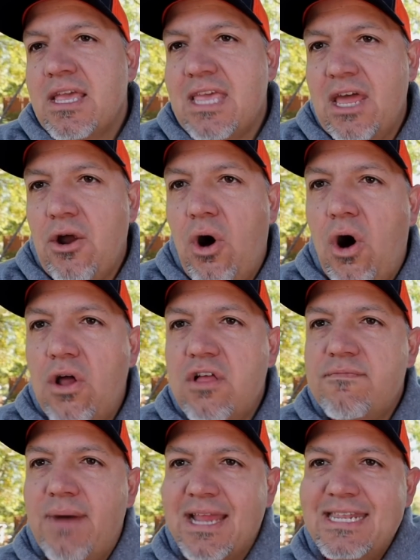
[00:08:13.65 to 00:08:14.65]
get all
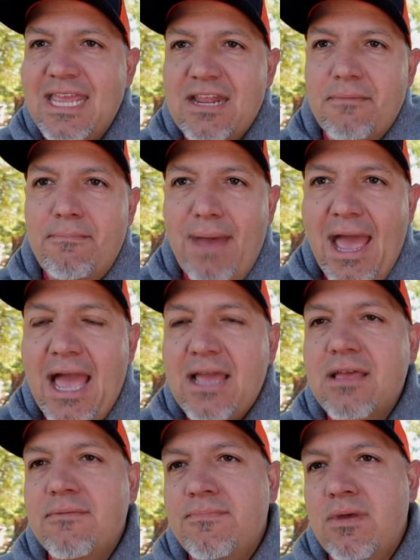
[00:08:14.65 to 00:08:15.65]
of my data back,